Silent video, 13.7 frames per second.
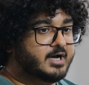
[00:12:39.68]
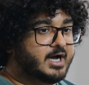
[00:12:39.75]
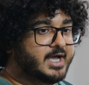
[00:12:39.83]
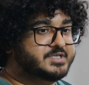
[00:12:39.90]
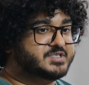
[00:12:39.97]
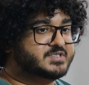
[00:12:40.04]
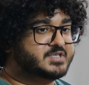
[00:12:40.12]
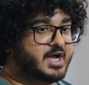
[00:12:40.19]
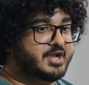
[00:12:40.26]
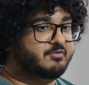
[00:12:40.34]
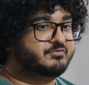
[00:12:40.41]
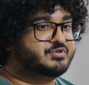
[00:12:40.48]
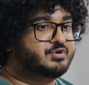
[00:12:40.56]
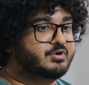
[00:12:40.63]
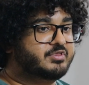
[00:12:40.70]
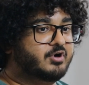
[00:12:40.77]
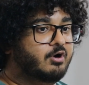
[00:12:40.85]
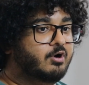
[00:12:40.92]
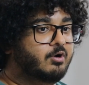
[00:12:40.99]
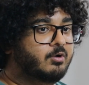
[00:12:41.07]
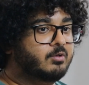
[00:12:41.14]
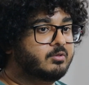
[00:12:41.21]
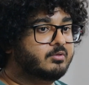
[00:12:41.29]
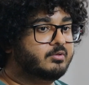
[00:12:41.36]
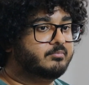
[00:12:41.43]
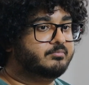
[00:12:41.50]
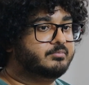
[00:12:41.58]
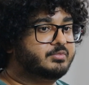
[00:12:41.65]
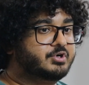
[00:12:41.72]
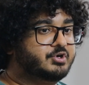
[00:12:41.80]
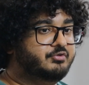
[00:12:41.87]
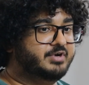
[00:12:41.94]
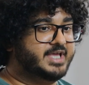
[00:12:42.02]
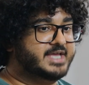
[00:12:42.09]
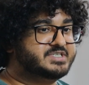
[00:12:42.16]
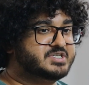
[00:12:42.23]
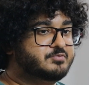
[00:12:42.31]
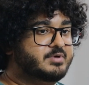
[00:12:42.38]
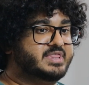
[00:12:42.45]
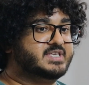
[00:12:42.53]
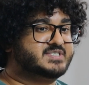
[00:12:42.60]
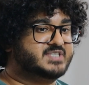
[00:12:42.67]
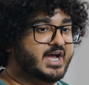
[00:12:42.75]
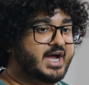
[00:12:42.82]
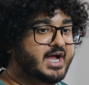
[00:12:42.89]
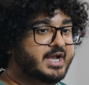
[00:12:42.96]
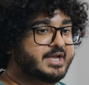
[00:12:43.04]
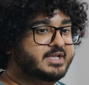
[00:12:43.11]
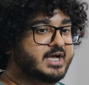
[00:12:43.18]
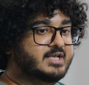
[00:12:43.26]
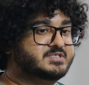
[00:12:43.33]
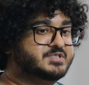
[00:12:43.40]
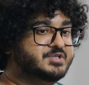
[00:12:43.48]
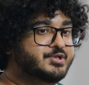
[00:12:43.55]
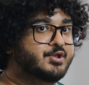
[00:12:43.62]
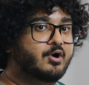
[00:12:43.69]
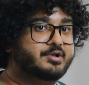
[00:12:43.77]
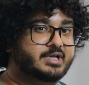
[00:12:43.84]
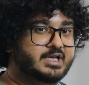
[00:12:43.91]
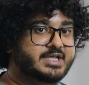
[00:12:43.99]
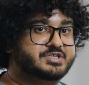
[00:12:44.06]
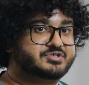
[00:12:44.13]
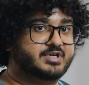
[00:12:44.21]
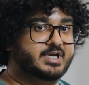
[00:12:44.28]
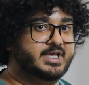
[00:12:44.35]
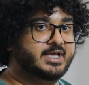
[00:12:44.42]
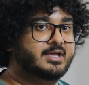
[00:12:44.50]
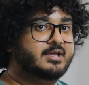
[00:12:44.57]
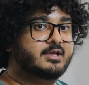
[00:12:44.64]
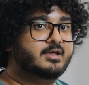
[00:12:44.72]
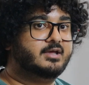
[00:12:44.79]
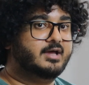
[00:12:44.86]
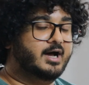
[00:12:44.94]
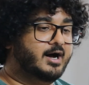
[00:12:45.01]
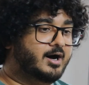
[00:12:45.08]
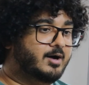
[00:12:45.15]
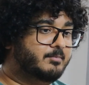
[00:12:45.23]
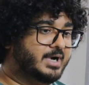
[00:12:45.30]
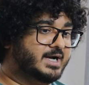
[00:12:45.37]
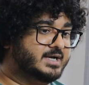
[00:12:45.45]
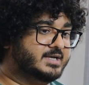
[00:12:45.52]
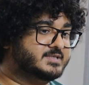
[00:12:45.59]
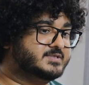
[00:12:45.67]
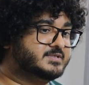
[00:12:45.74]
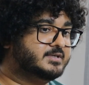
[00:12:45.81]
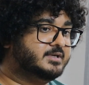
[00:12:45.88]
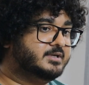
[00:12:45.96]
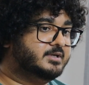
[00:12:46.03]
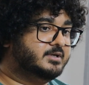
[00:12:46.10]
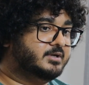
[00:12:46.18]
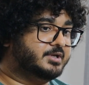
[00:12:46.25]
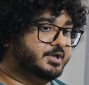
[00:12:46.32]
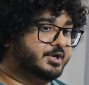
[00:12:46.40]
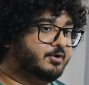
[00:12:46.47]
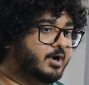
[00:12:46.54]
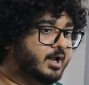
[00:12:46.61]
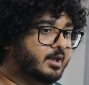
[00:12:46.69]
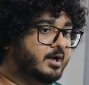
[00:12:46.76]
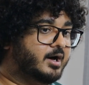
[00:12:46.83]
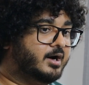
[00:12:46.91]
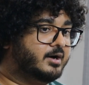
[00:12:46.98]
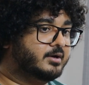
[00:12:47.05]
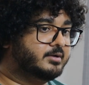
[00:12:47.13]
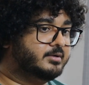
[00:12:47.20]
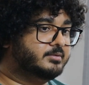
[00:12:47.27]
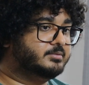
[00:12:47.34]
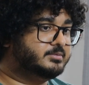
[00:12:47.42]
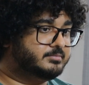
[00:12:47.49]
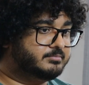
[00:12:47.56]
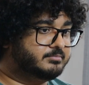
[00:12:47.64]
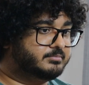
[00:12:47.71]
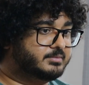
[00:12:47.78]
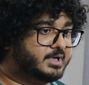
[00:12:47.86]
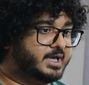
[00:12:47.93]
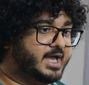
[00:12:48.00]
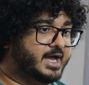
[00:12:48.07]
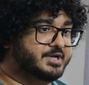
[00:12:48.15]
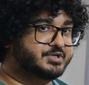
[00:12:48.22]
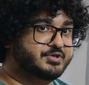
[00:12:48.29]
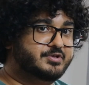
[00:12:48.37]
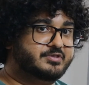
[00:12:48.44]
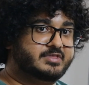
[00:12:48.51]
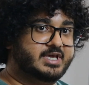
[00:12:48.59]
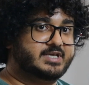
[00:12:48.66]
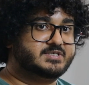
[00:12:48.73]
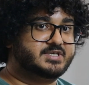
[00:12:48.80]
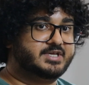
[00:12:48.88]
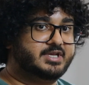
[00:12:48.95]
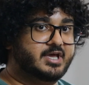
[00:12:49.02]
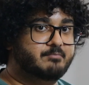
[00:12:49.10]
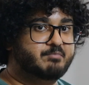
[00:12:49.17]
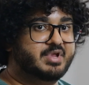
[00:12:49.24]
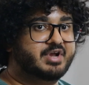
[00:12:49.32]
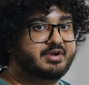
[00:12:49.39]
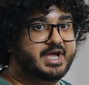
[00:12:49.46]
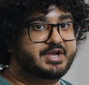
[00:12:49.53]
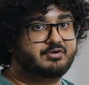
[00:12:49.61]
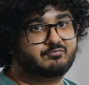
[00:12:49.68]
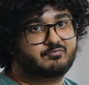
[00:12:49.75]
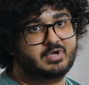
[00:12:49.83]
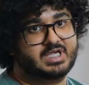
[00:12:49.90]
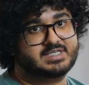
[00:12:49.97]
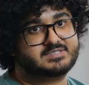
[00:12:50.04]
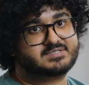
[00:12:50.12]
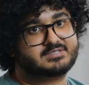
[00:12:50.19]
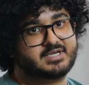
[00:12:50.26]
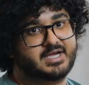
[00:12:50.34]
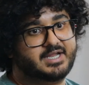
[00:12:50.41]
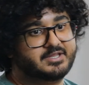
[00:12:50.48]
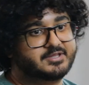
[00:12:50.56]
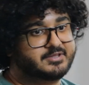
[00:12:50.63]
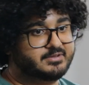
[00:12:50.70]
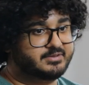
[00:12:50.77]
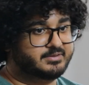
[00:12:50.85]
I just kind of took the whole created with his hand as non-literally, as, you know, Allah can do things in a myriad of ways, and